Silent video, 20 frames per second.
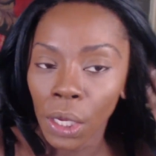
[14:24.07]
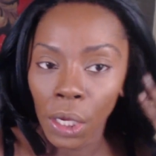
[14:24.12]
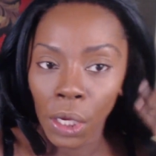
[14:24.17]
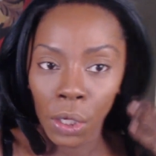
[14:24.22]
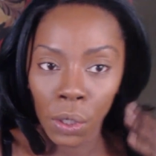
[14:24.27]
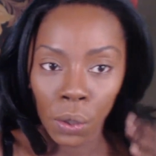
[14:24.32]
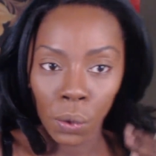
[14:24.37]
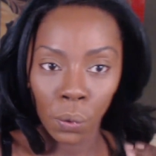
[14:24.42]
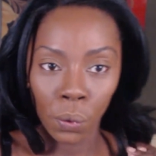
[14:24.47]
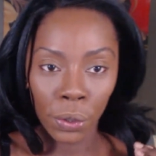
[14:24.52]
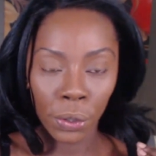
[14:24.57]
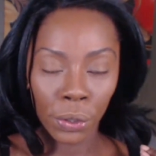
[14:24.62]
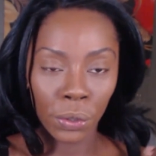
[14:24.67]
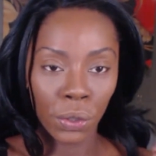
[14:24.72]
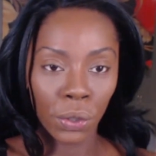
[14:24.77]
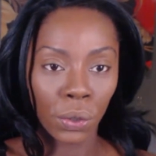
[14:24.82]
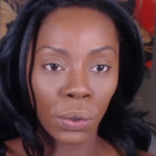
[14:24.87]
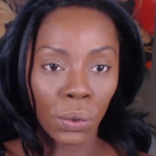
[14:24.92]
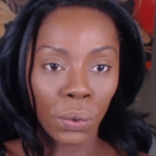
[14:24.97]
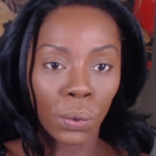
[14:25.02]
in order
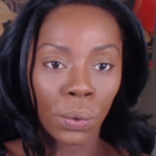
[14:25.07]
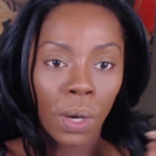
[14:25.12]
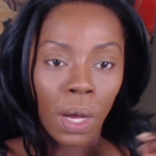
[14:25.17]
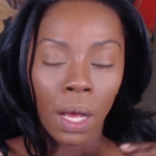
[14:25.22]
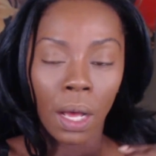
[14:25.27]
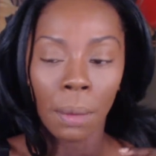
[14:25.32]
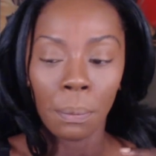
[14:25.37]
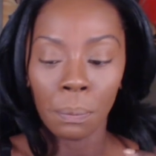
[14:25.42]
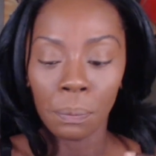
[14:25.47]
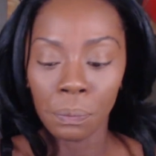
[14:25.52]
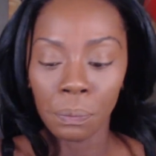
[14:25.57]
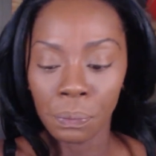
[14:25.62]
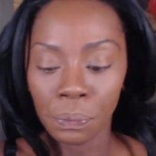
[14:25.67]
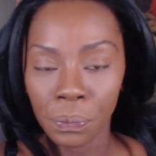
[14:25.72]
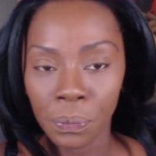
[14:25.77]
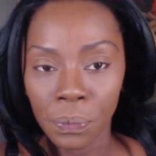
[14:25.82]
to